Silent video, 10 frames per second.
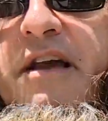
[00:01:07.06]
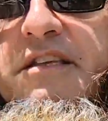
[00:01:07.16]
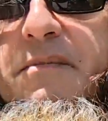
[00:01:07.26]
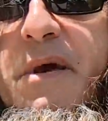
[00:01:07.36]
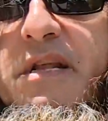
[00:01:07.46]
has
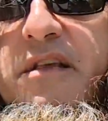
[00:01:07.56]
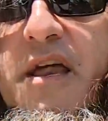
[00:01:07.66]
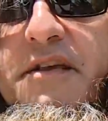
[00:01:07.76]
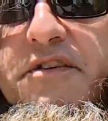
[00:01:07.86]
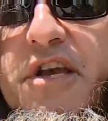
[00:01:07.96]
a
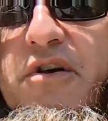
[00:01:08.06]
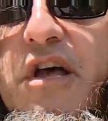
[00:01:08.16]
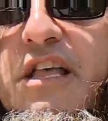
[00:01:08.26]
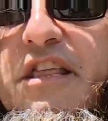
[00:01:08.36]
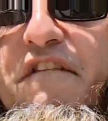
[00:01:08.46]
pentatonic scale
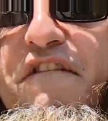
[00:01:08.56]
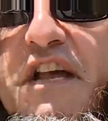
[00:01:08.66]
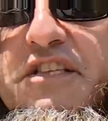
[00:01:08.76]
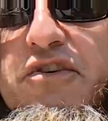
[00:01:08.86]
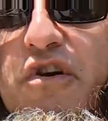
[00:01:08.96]
that
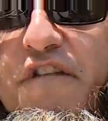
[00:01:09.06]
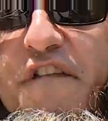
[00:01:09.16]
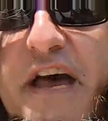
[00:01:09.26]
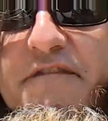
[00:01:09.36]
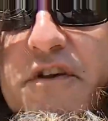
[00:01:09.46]
fits all
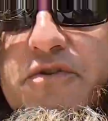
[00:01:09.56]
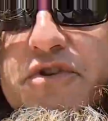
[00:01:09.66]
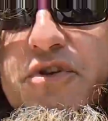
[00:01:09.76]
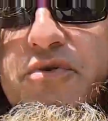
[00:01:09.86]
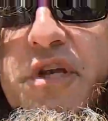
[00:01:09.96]
5 notes
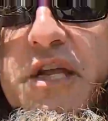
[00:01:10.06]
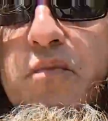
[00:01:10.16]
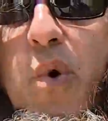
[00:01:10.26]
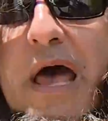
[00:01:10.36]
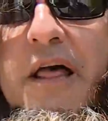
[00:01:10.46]
you need
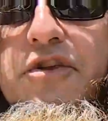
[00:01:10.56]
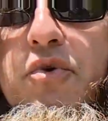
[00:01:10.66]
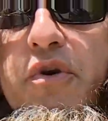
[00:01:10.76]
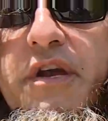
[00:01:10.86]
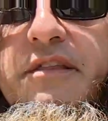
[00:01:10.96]
while you
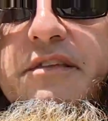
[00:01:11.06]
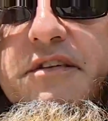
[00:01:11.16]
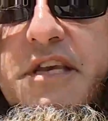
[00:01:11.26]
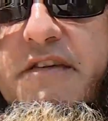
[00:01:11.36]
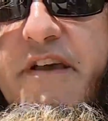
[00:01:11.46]
are in this
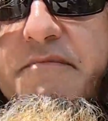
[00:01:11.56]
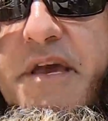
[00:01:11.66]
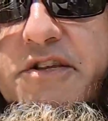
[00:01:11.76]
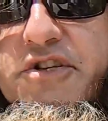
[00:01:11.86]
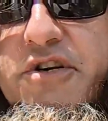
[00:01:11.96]
key of A
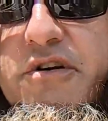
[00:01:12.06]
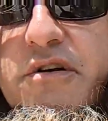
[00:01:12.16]
major.